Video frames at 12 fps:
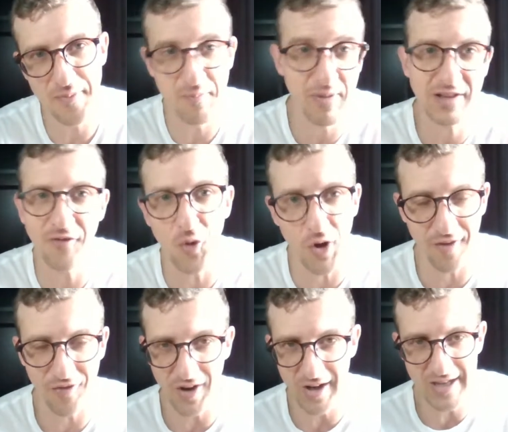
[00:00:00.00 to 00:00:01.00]

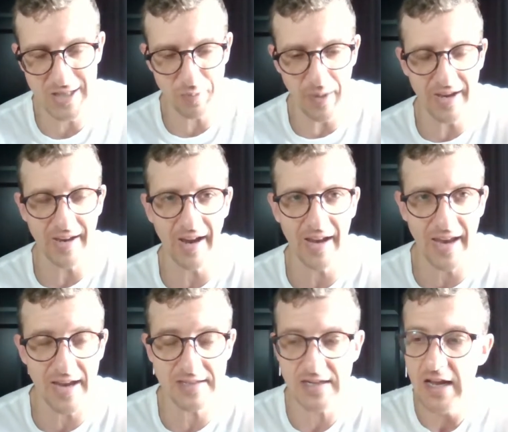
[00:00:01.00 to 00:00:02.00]
metaphorically speaking, I
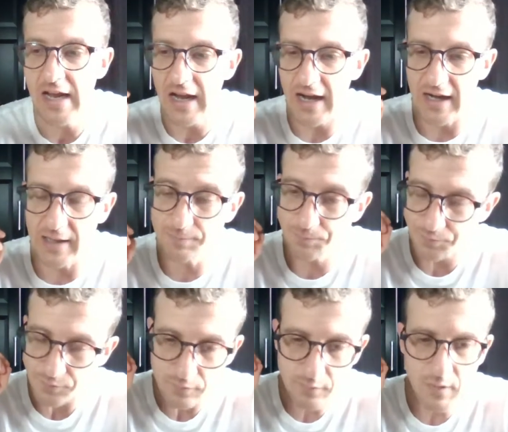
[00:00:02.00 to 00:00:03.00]
guess.
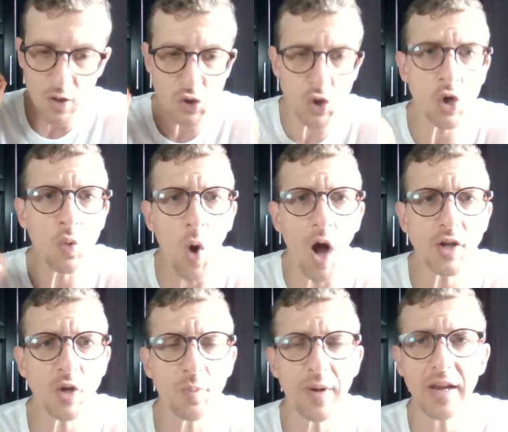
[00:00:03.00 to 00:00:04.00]
So you
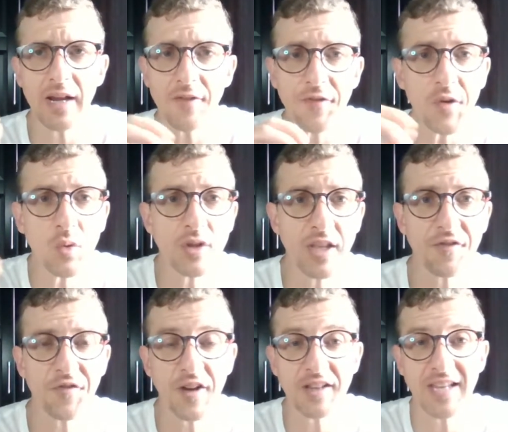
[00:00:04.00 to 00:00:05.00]
want to be in a few
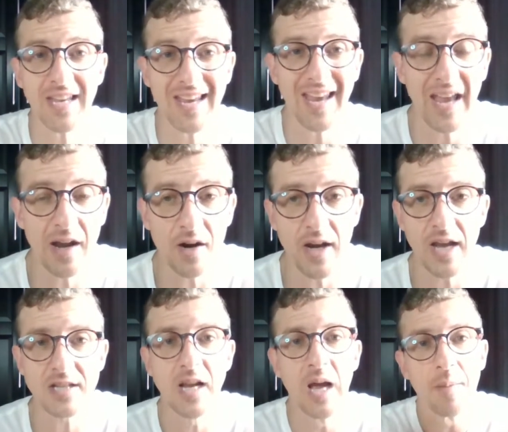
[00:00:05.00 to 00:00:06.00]
different key
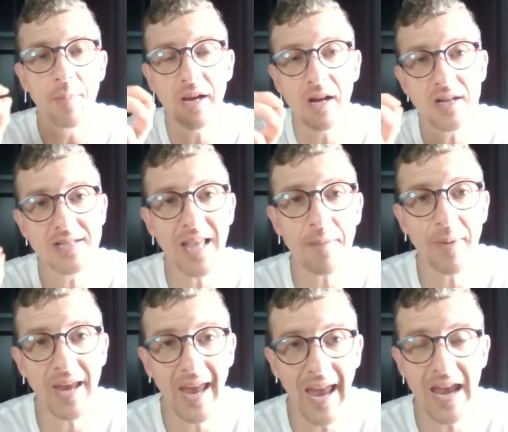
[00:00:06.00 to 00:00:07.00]
areas because they
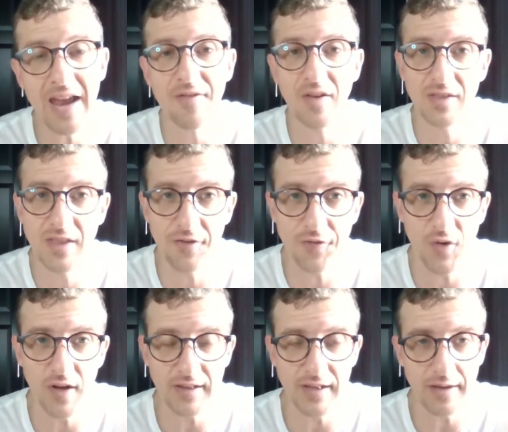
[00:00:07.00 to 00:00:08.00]
behave
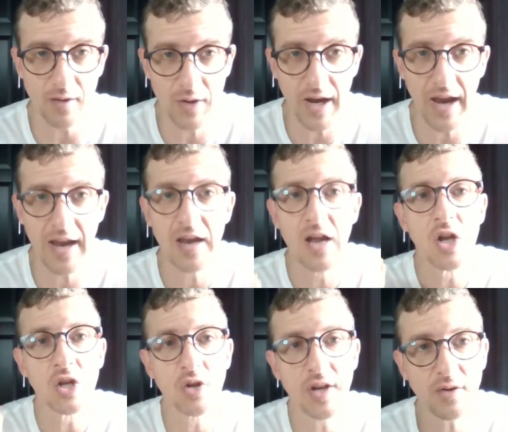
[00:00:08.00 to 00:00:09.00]
differently, okay?
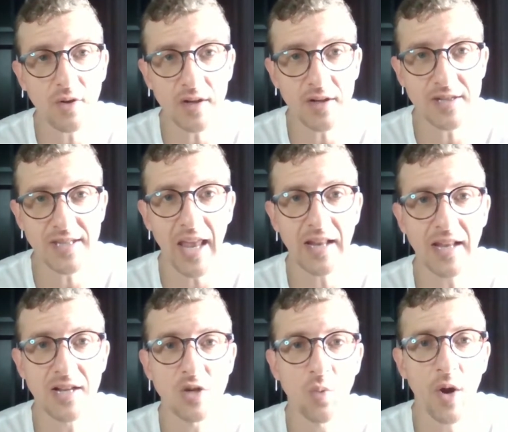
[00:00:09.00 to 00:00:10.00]
You need to understand
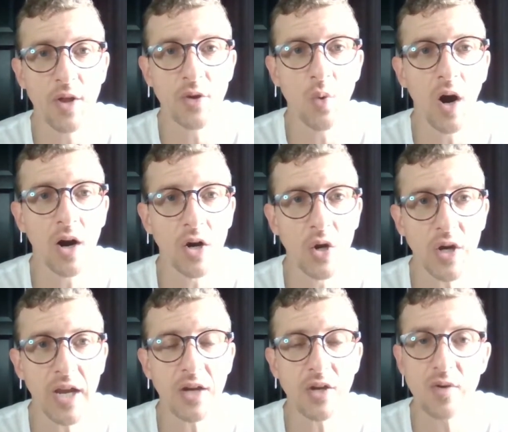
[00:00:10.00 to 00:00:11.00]
that. So when you are
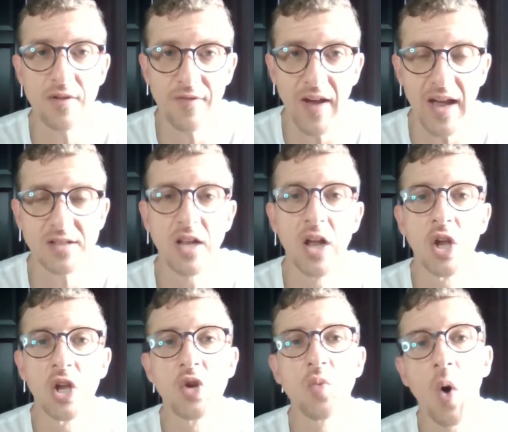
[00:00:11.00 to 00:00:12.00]
looking to invest,
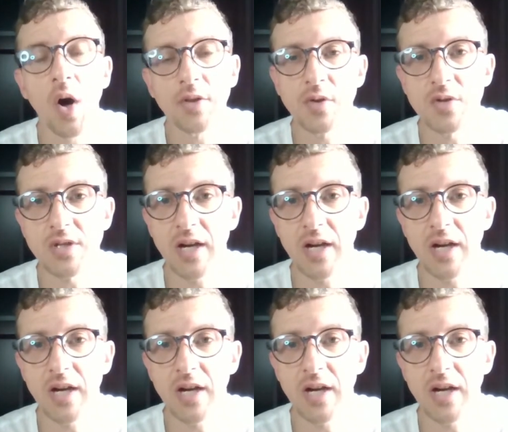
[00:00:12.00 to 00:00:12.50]
you want to